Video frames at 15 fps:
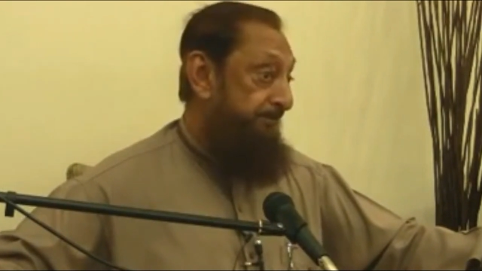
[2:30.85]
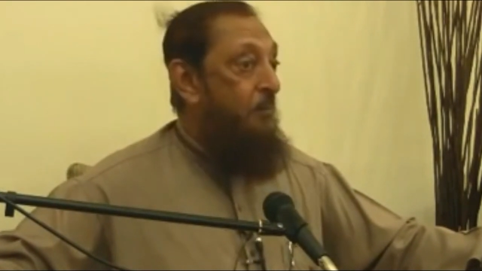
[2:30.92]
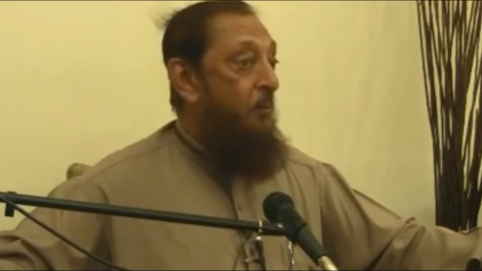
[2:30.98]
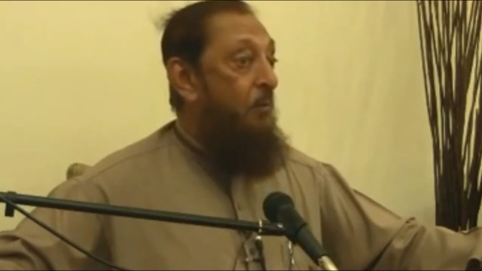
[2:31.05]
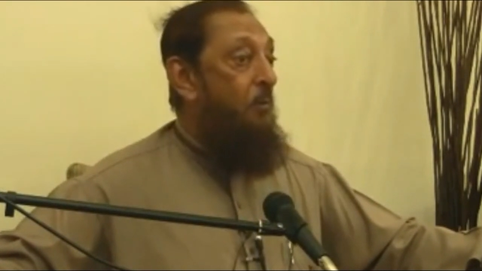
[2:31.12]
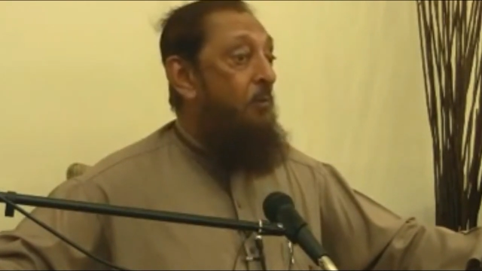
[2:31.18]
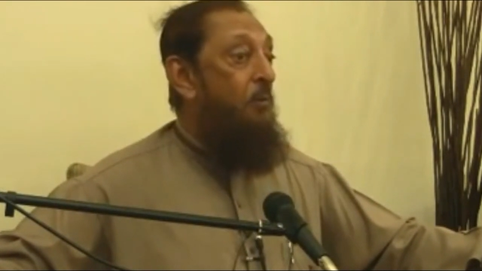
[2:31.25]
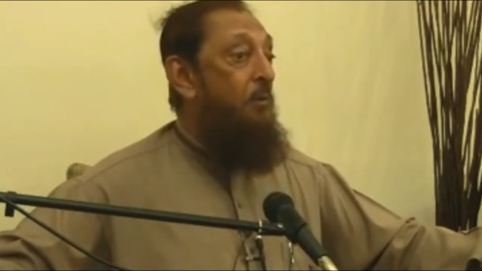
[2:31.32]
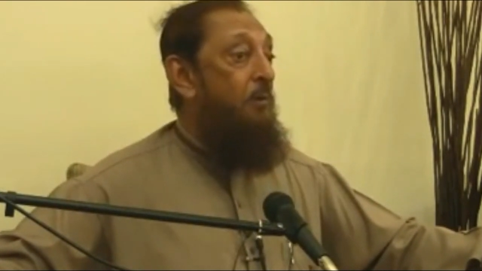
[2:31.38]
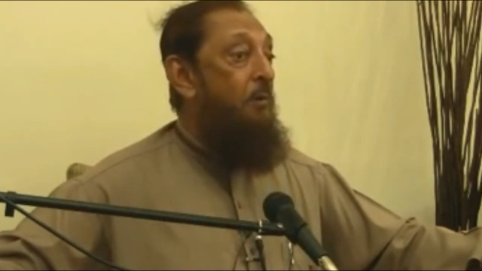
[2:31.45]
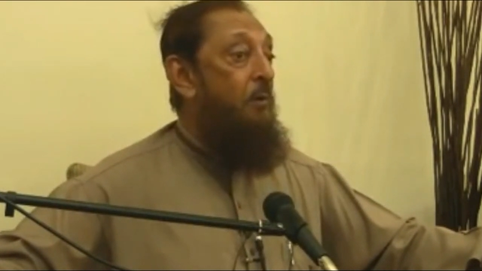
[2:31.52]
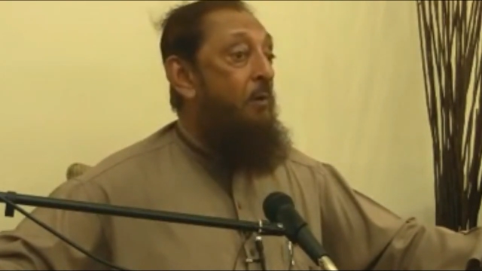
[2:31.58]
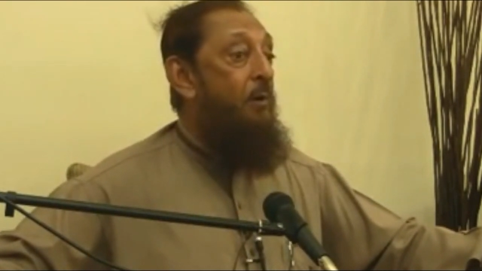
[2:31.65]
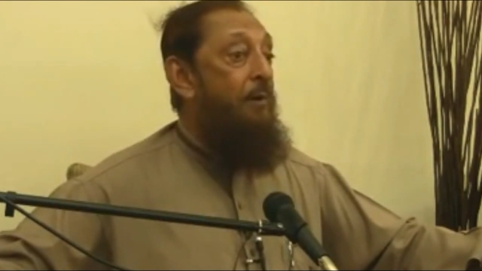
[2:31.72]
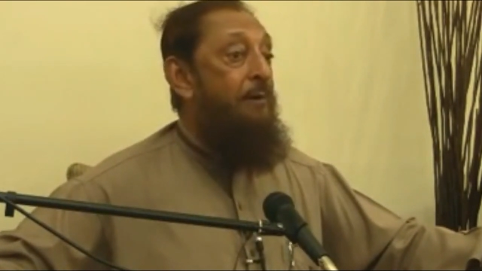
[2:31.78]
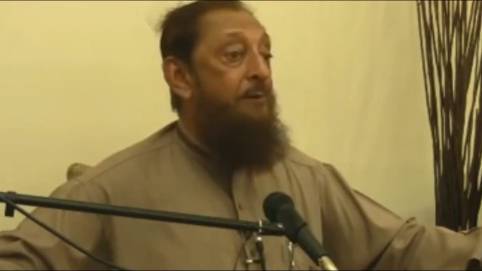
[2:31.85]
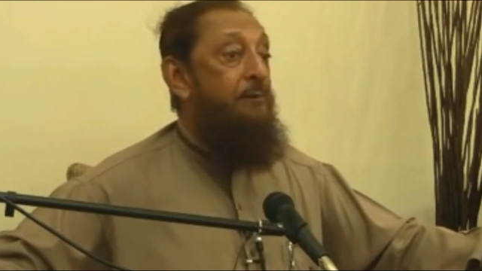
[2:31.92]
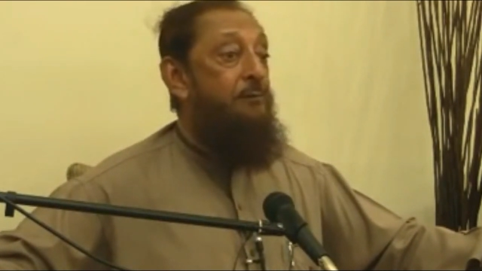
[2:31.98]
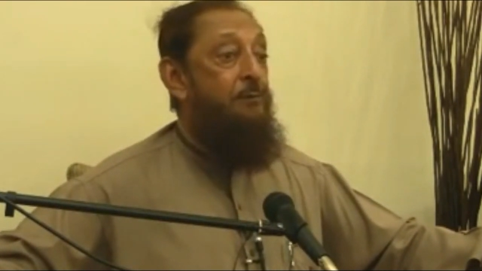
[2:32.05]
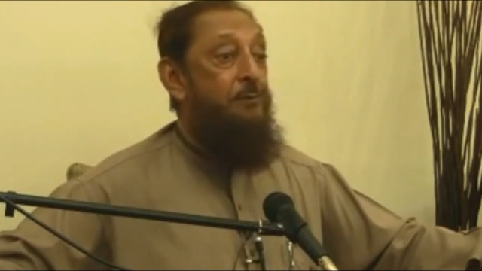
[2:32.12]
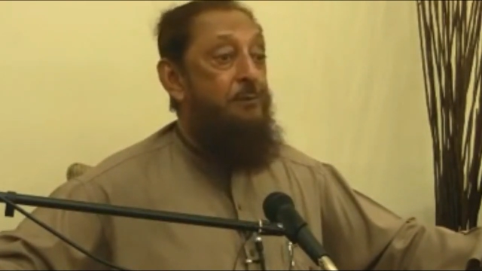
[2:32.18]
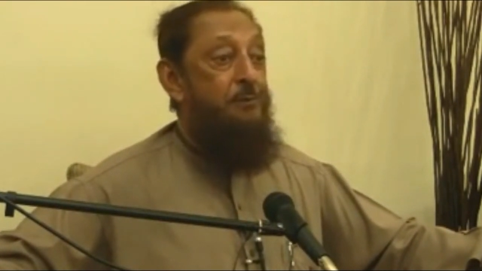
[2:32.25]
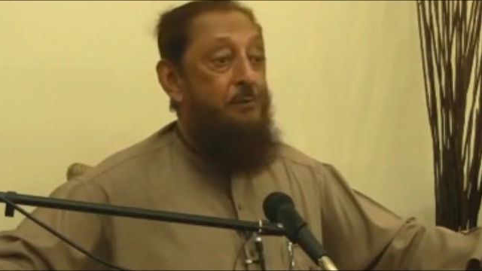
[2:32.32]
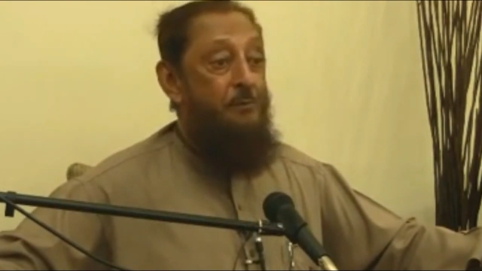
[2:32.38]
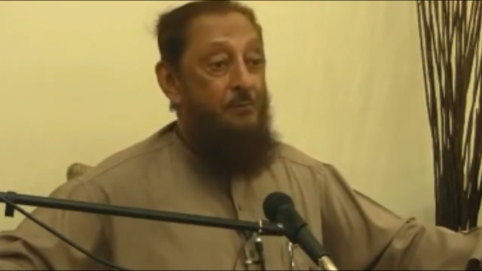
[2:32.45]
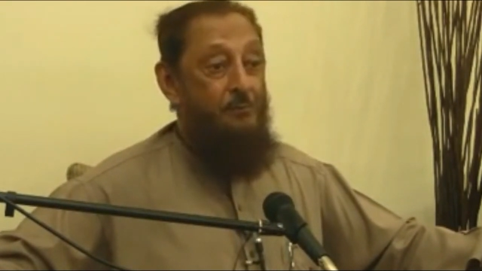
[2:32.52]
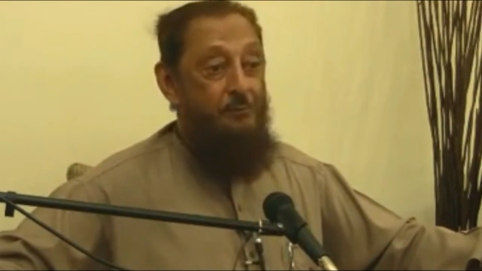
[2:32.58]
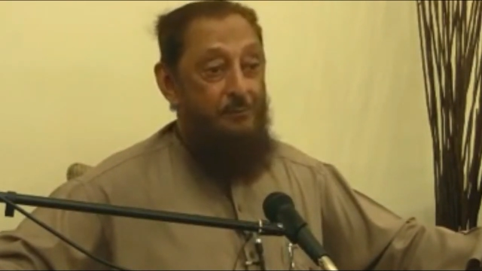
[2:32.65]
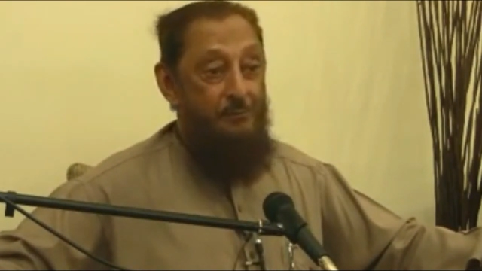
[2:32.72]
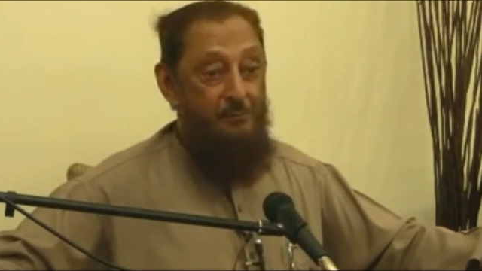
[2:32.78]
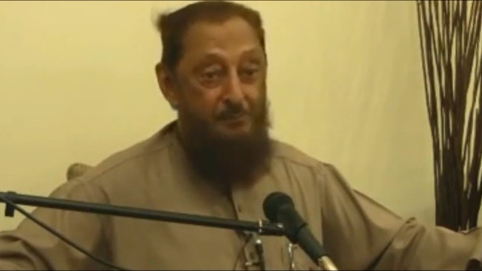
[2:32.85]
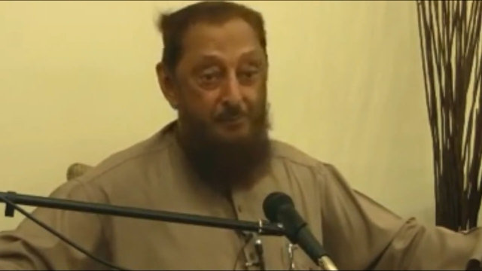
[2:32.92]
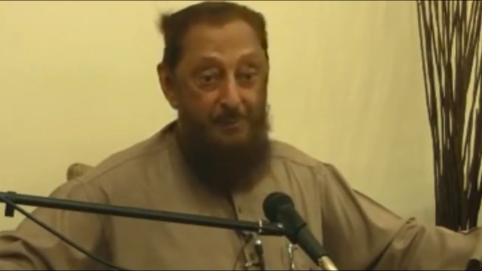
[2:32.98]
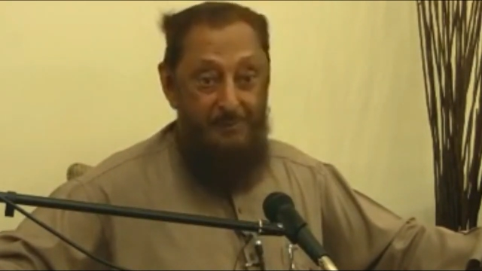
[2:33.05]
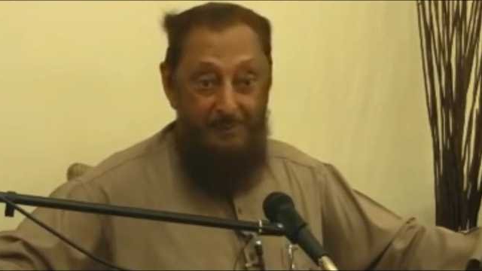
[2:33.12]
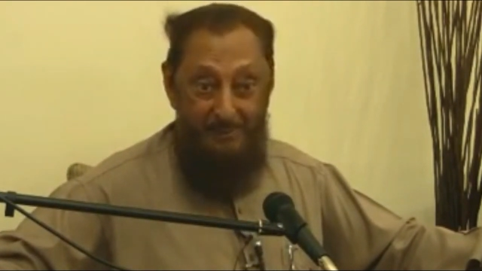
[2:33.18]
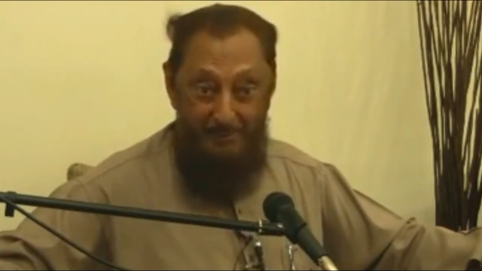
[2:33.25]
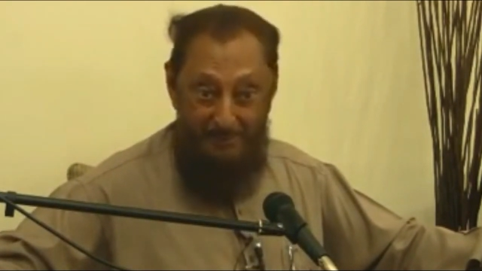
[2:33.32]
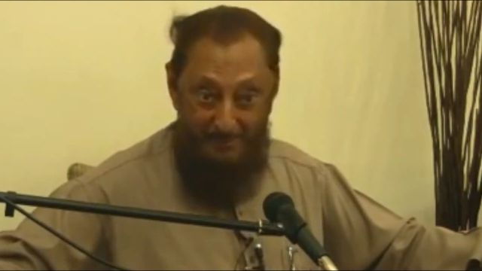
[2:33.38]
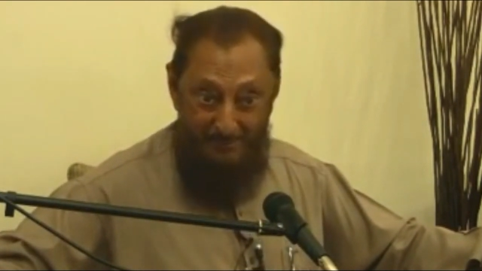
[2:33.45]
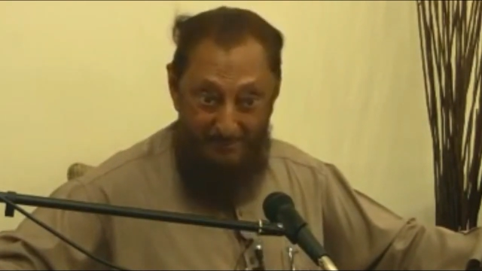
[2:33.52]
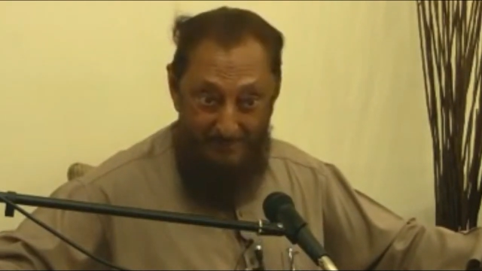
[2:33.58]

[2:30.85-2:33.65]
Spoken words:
Gold coins were used as money,